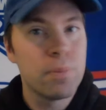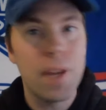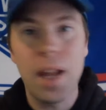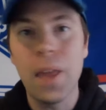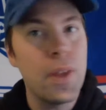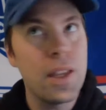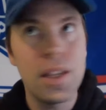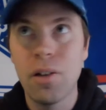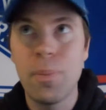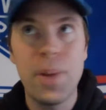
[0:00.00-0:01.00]
I think, you
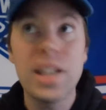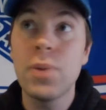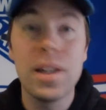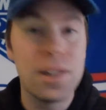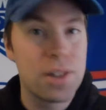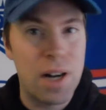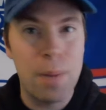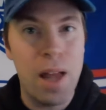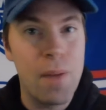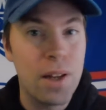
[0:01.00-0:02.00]
know, the best way to describe
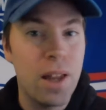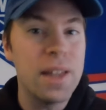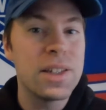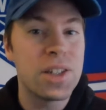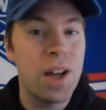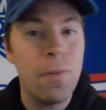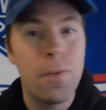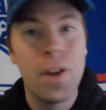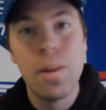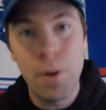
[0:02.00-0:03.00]
Laviolette is tough
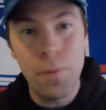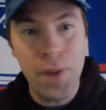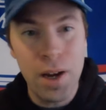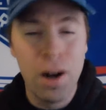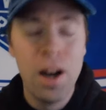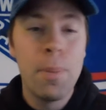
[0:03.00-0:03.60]
but fair.